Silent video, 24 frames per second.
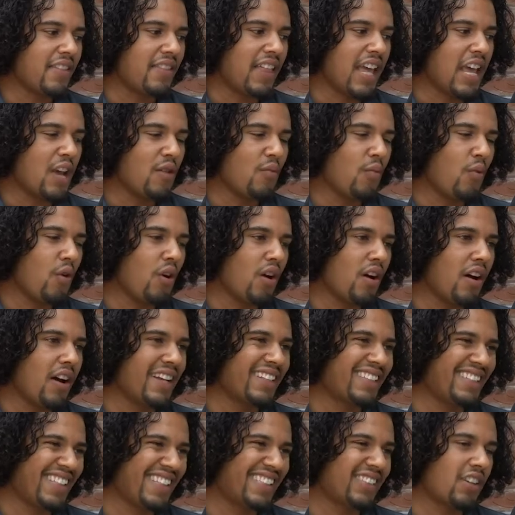they were
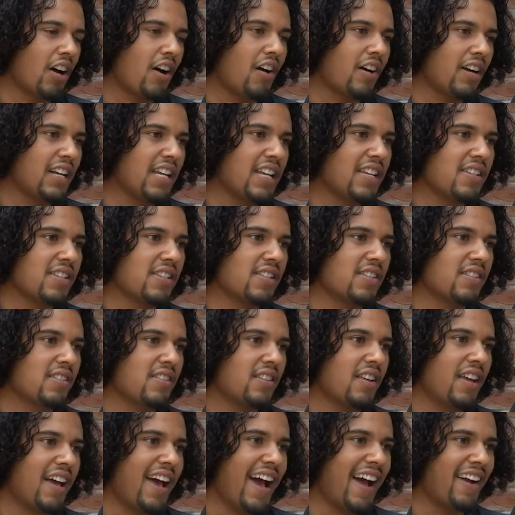
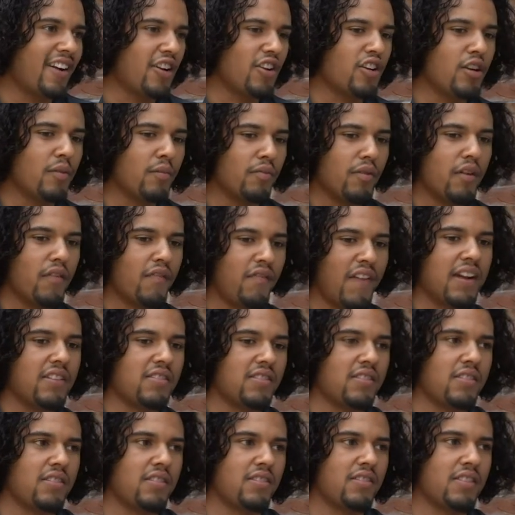dishonest and a number of
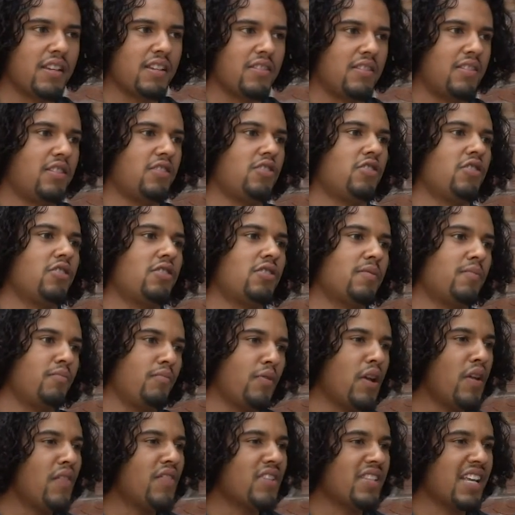factors, as I just
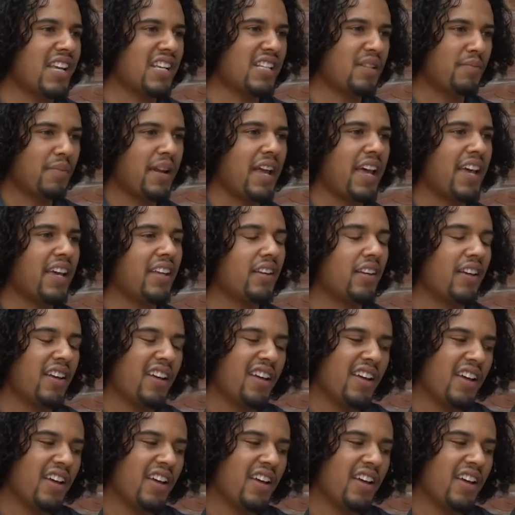previously explained,